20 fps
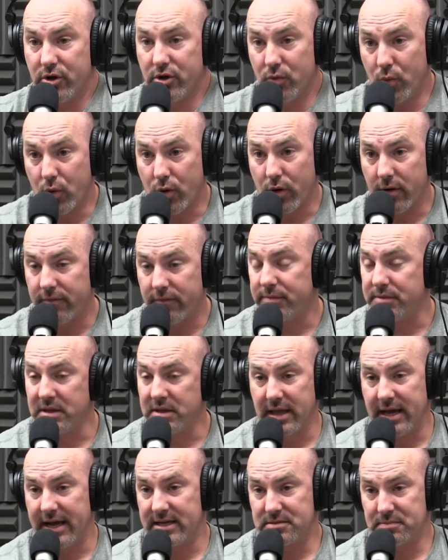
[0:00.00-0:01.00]
you were from the
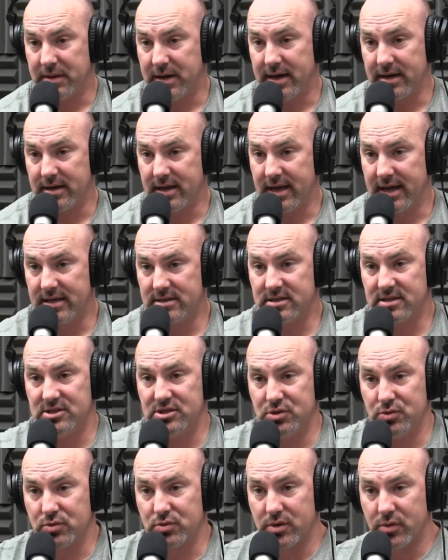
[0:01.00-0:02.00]
last podcast,
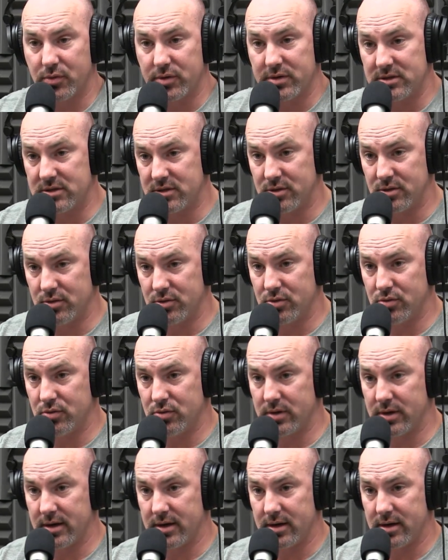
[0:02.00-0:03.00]
because you were going
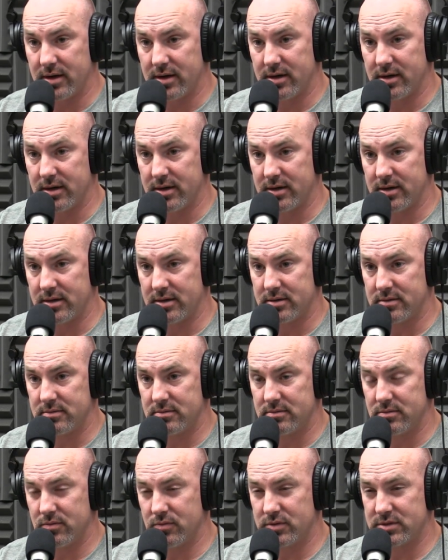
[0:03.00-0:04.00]
to, uh,
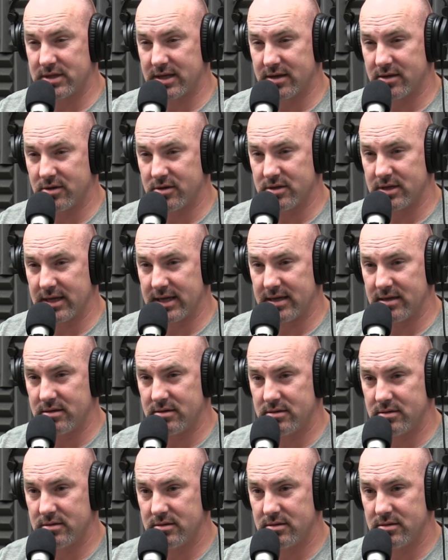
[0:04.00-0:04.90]
what's that called again?